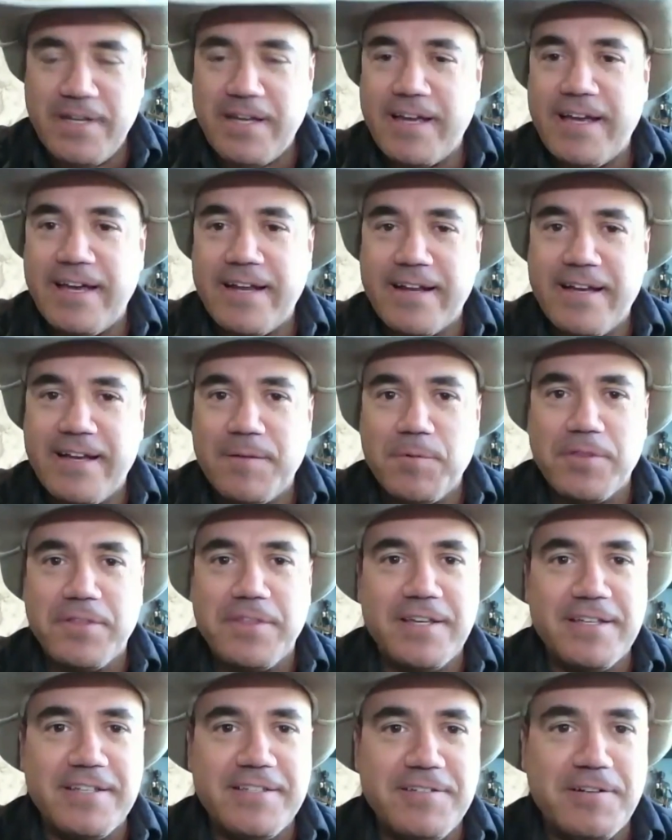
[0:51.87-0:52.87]
I got a couple
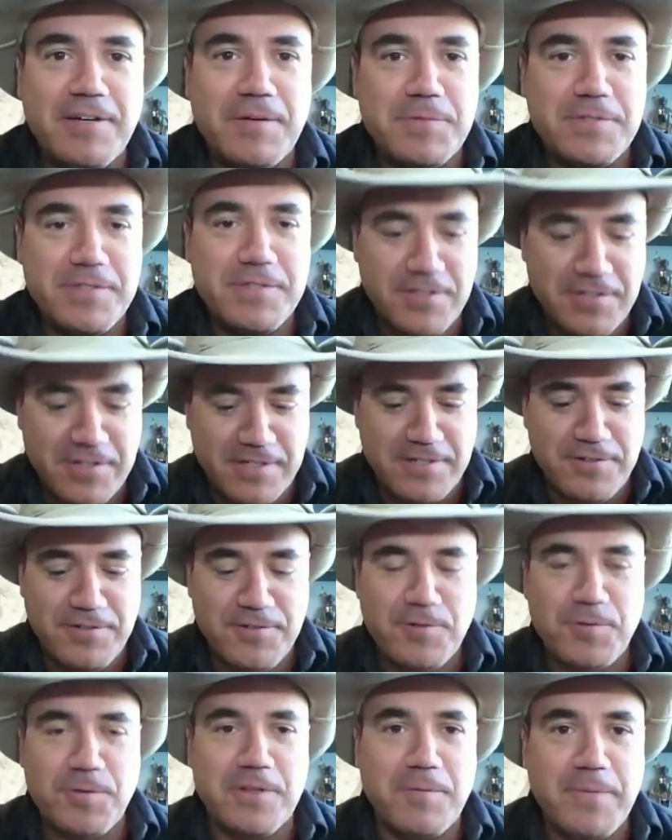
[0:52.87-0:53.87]
things here I'm still going to
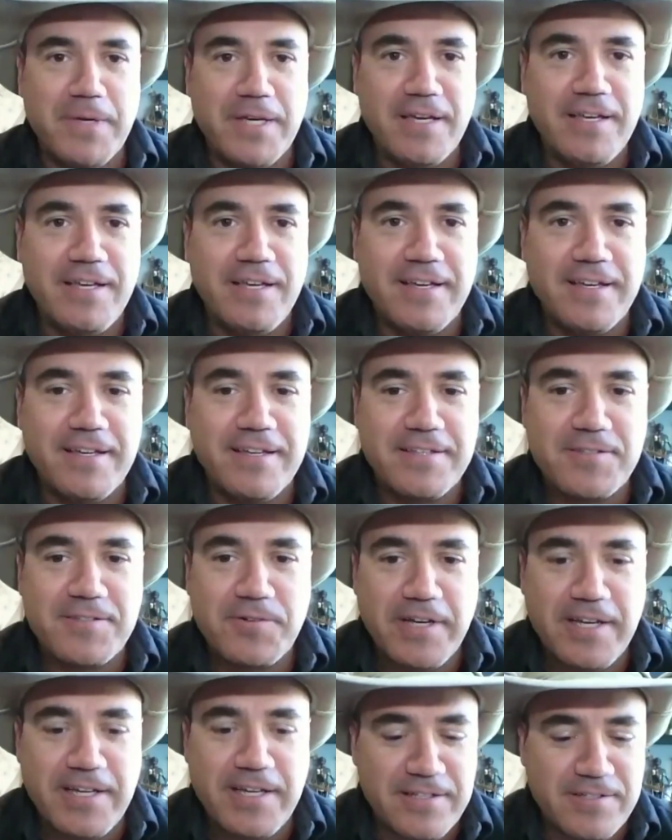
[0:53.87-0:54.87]
do with the big
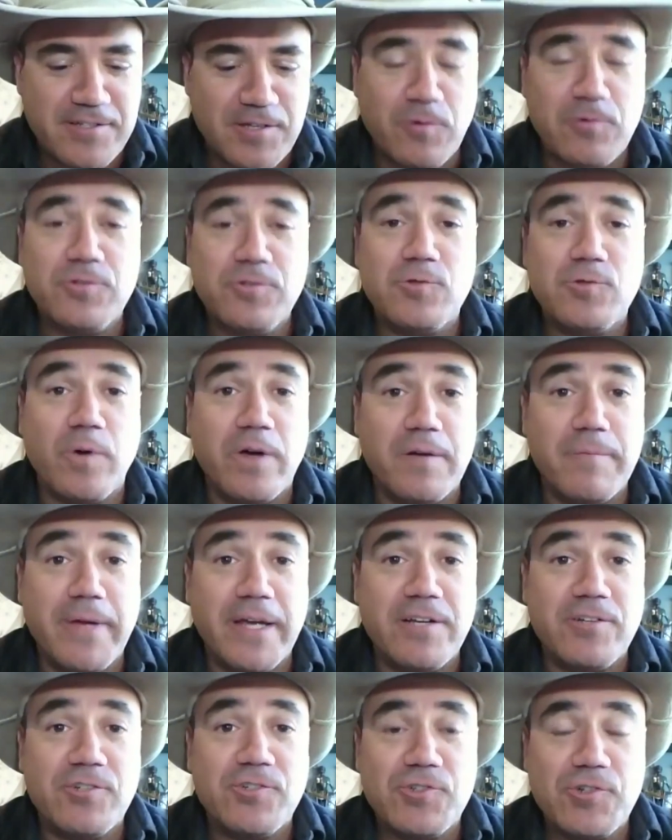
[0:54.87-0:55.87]
screen, so I just want to
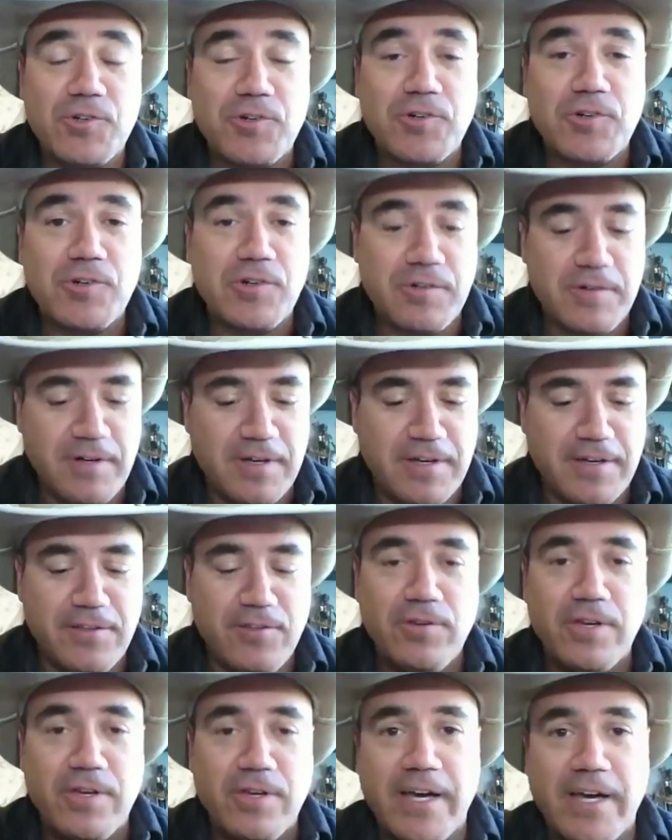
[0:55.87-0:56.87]
make sure
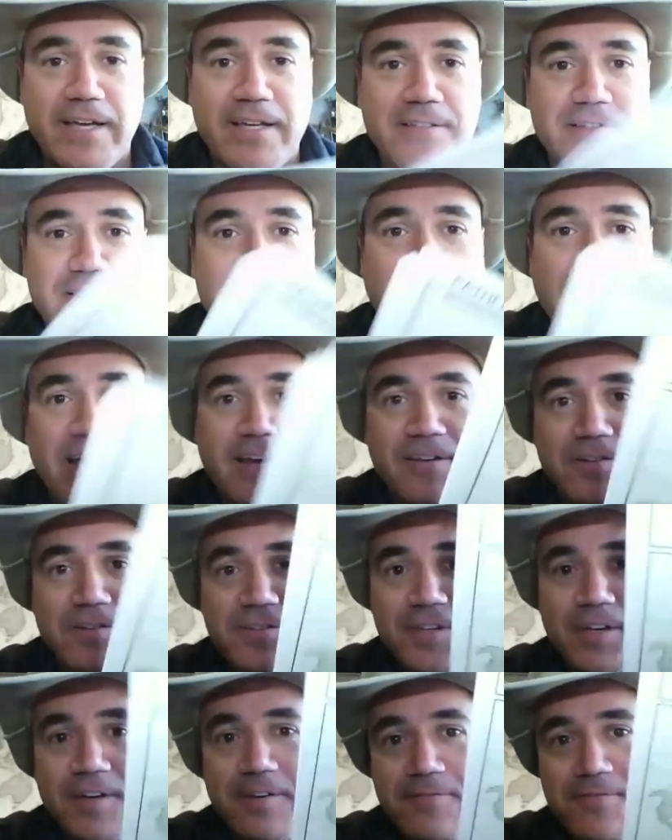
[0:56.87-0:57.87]
you guys got
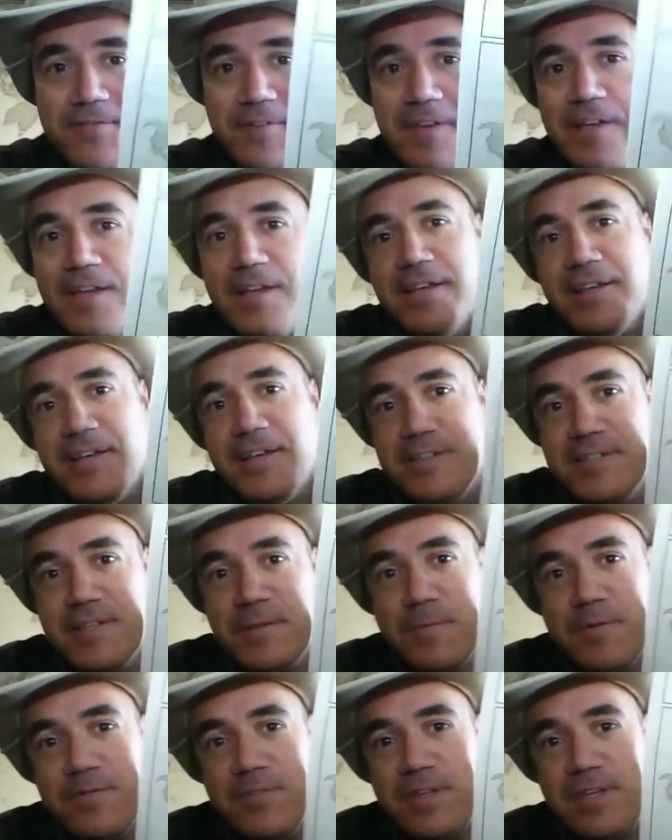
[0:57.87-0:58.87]
yourselves
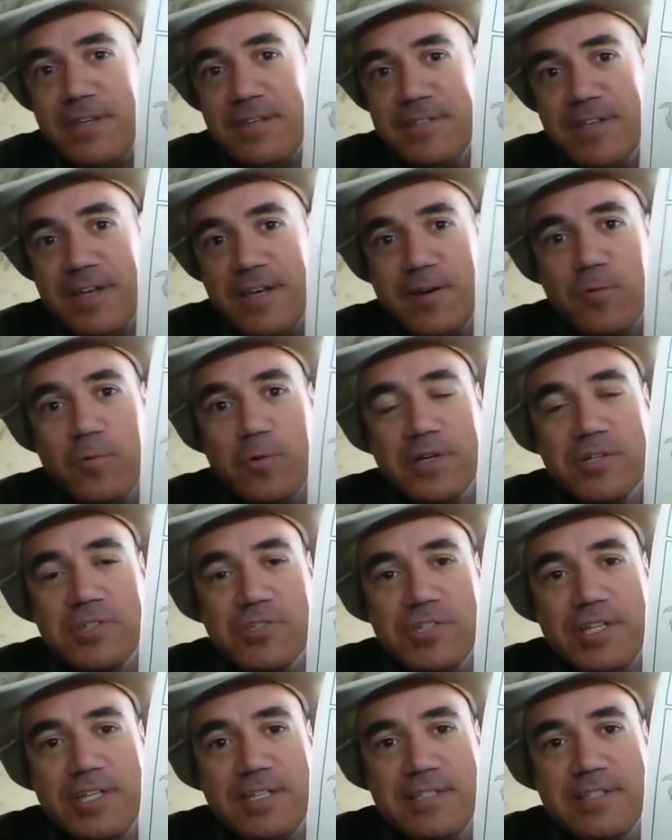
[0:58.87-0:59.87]
some of these
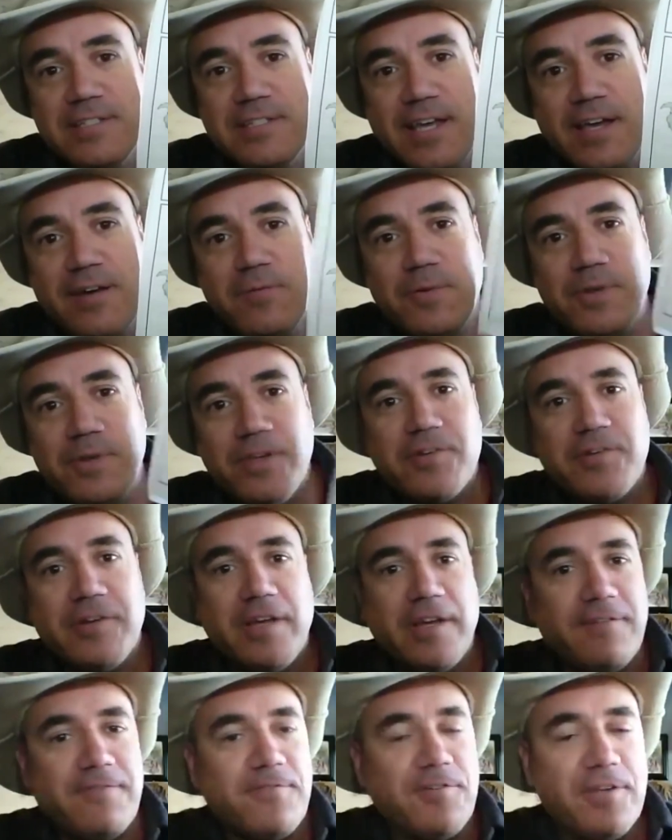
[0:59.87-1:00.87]
worksheets that we created for you